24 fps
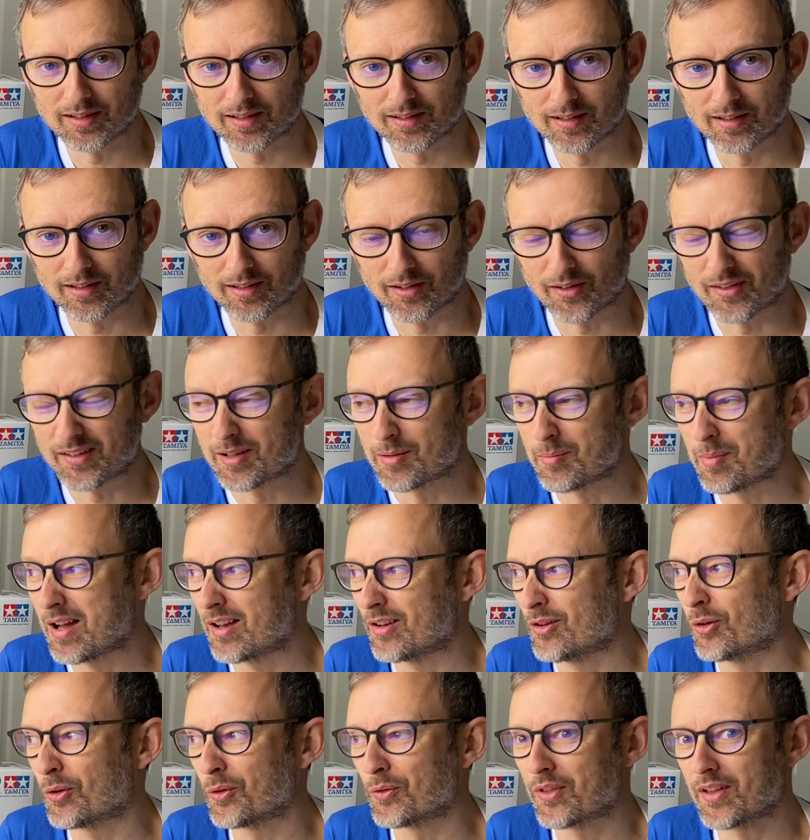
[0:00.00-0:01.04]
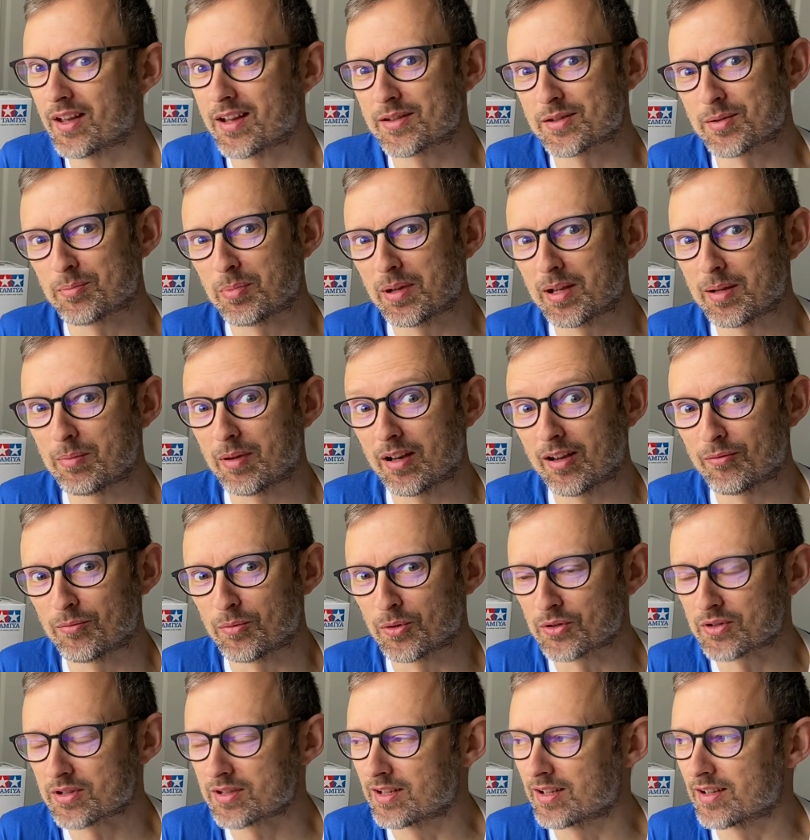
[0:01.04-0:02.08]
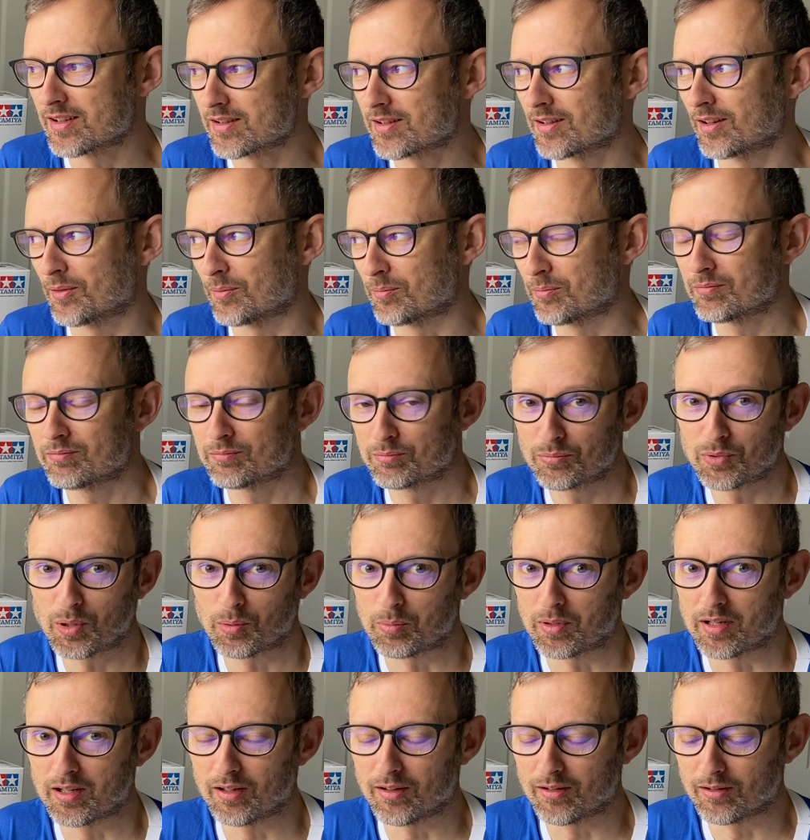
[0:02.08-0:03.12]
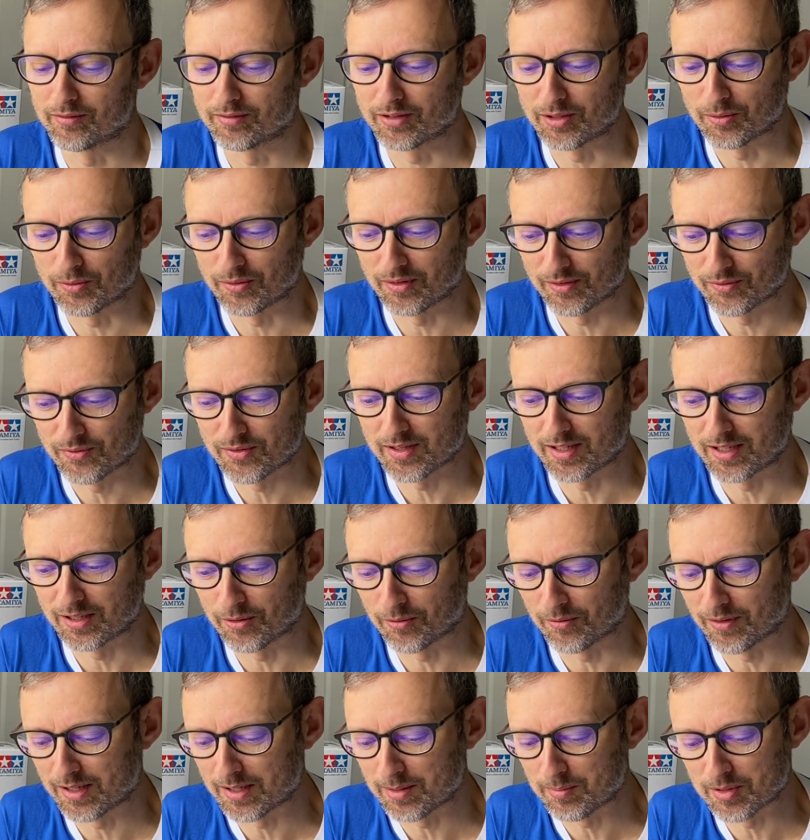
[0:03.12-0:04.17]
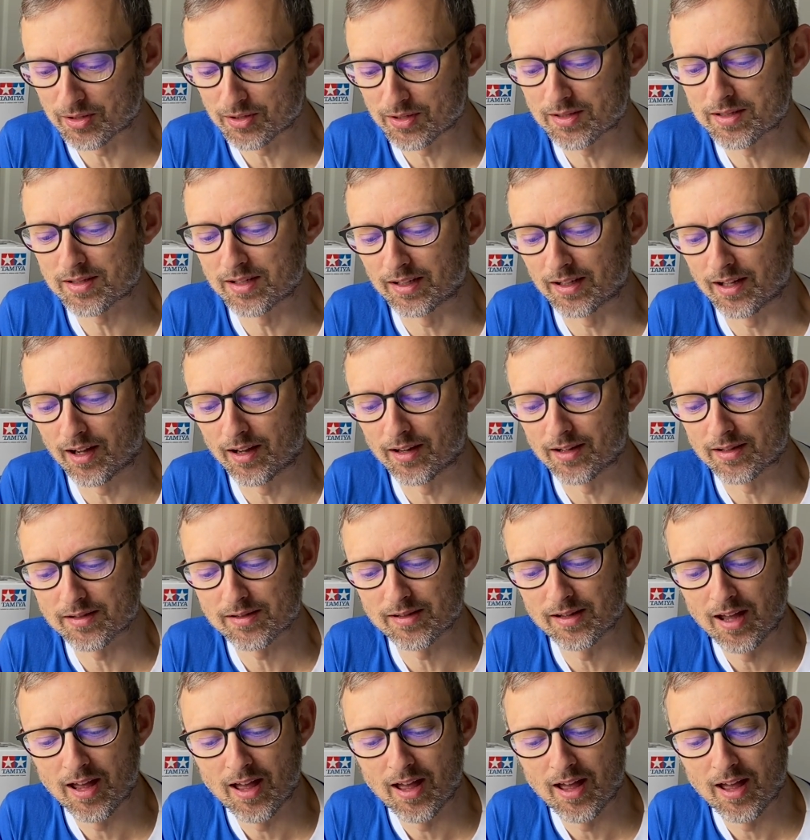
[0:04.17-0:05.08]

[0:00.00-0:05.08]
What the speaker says: and I think about 9,000 people have watched it, so probably a lot of you have seen it already, but just in case,